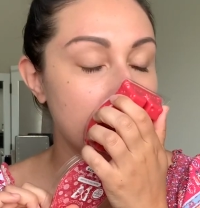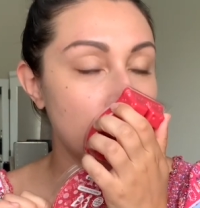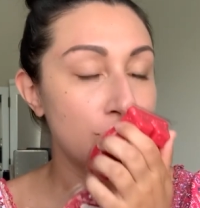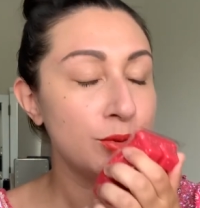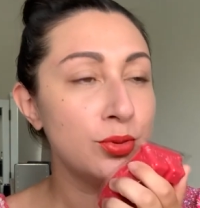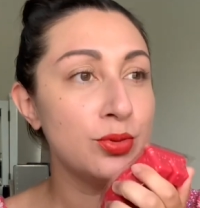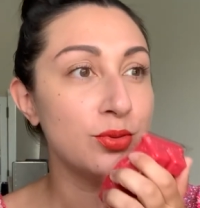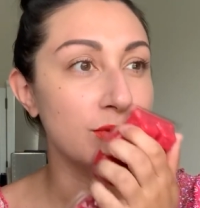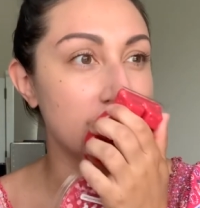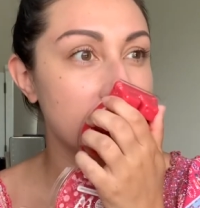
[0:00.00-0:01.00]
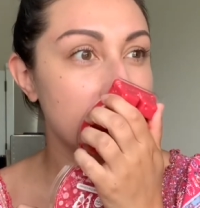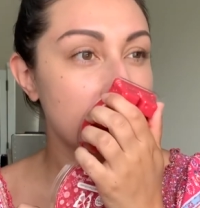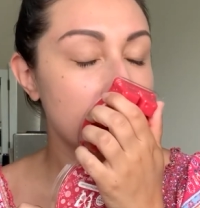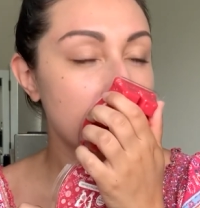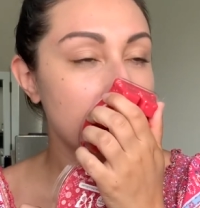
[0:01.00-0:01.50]
Ooh.
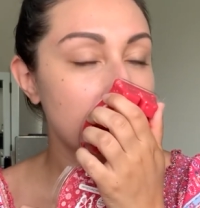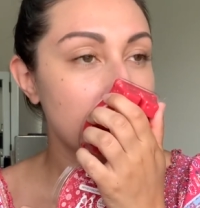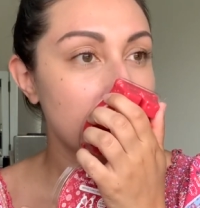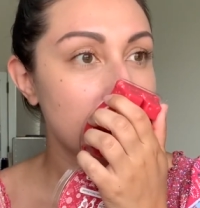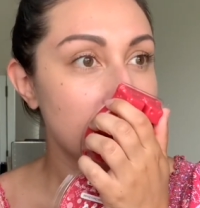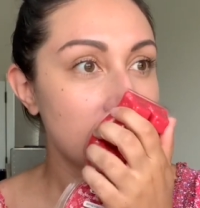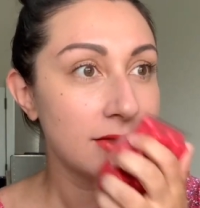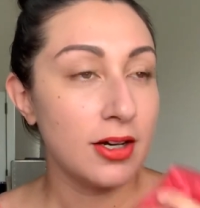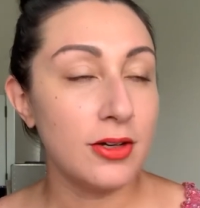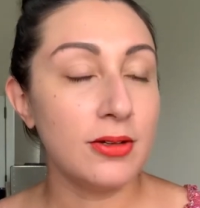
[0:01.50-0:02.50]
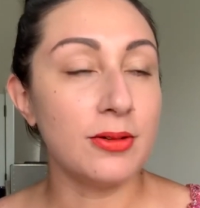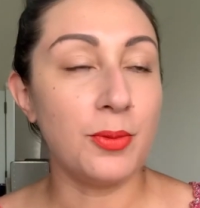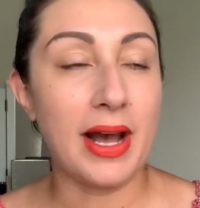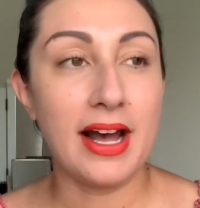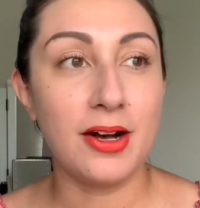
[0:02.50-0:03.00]
Oh,
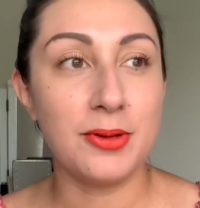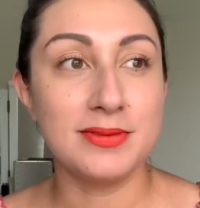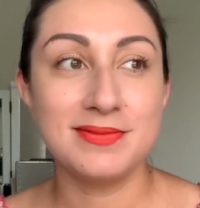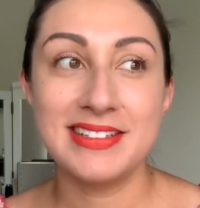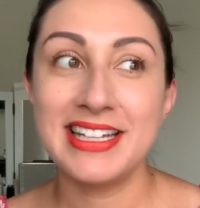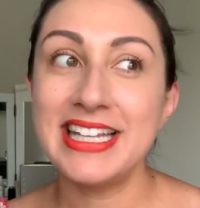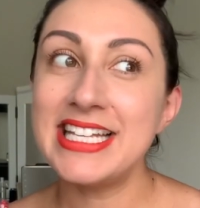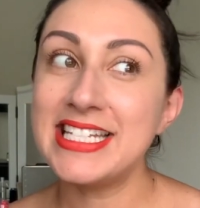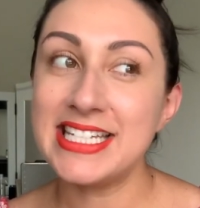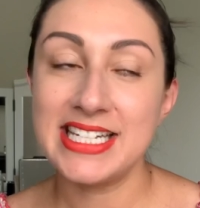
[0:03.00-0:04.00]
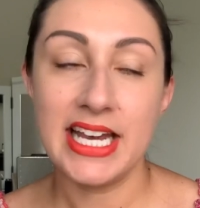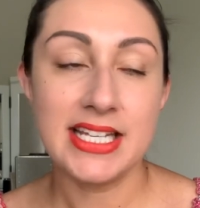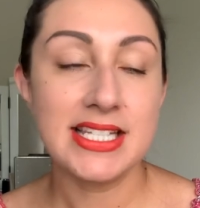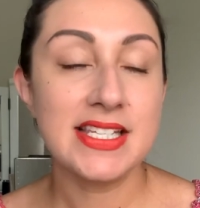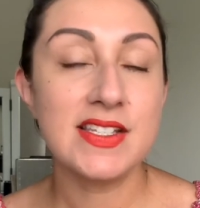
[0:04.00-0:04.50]
wow. This is nice.
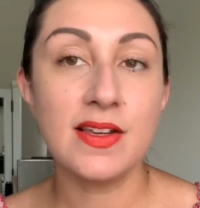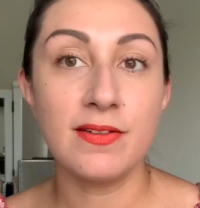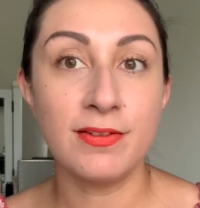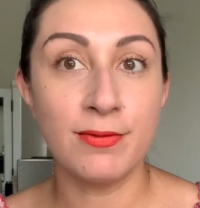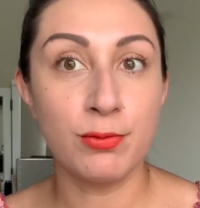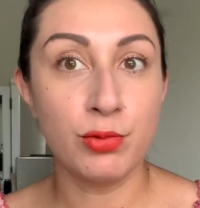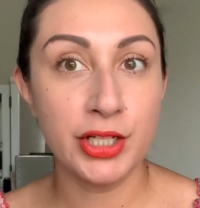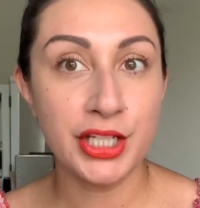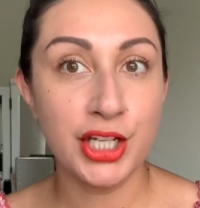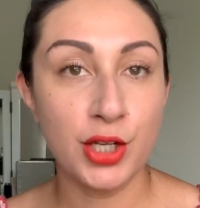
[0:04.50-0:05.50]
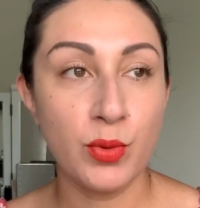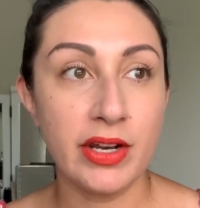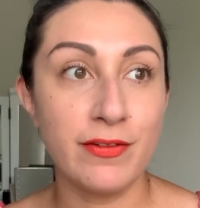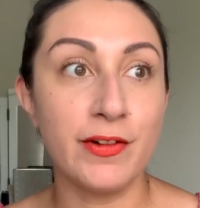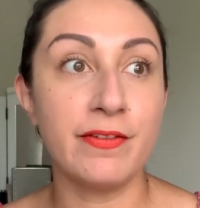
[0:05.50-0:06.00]
This is a really good one
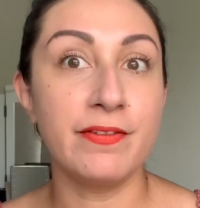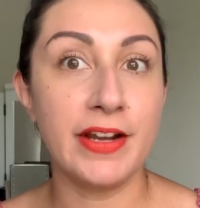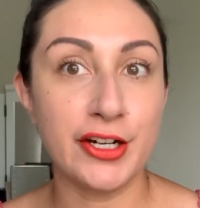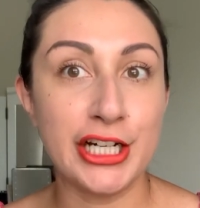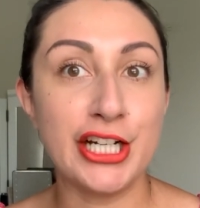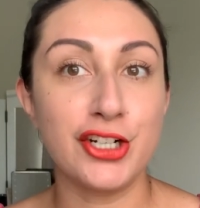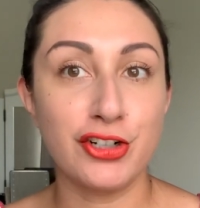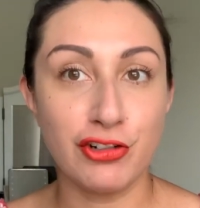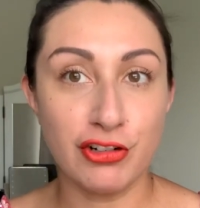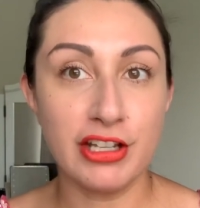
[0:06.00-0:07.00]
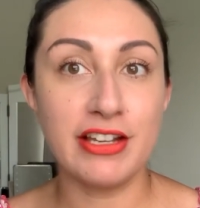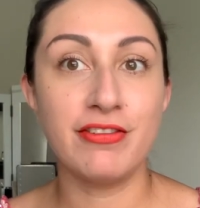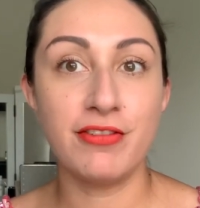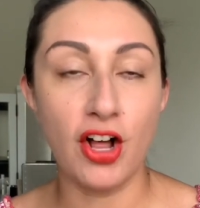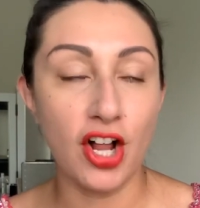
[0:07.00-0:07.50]
for very early
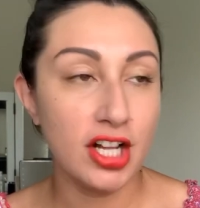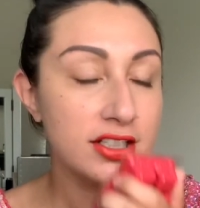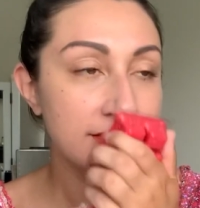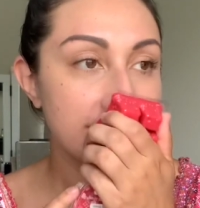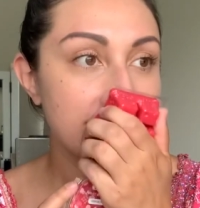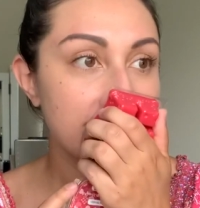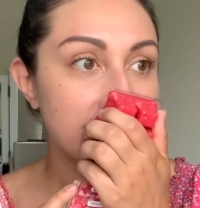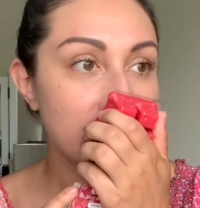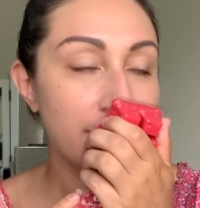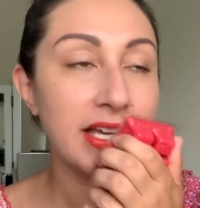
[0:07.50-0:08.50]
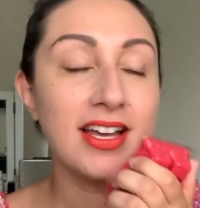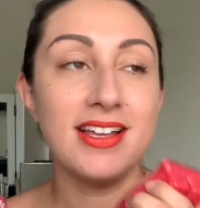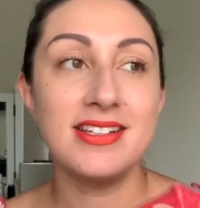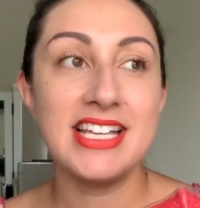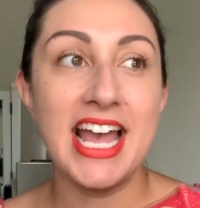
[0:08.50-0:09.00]
fall
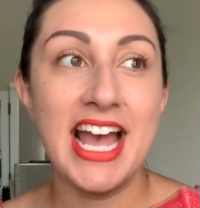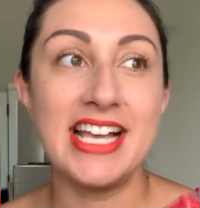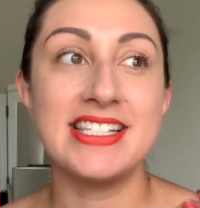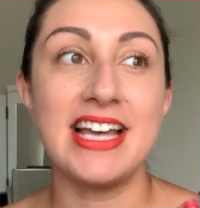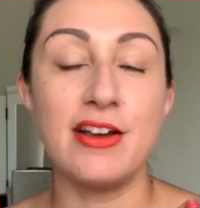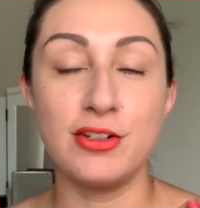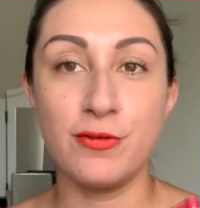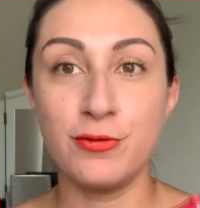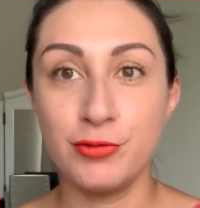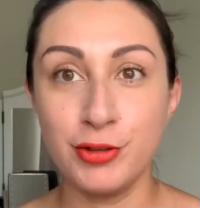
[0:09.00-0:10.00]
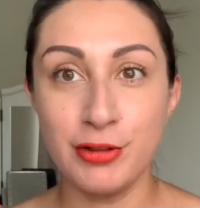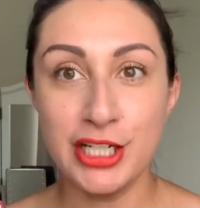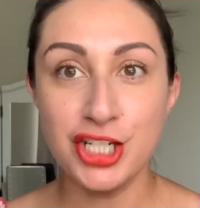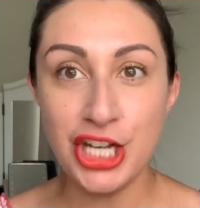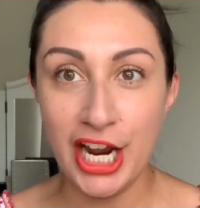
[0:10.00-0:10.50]
because it has that fruity
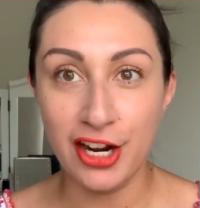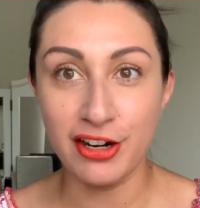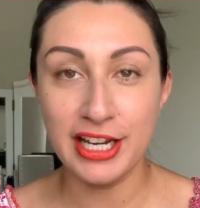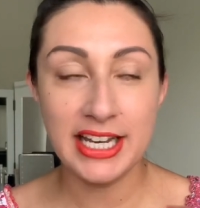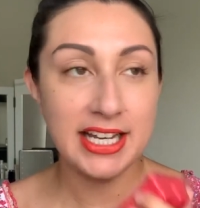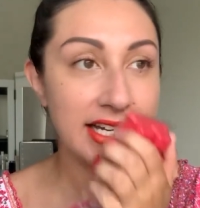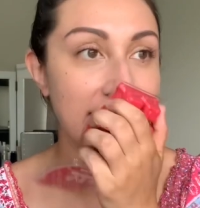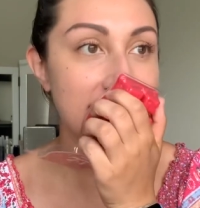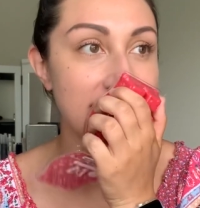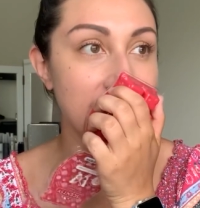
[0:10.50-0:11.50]
cherry in it.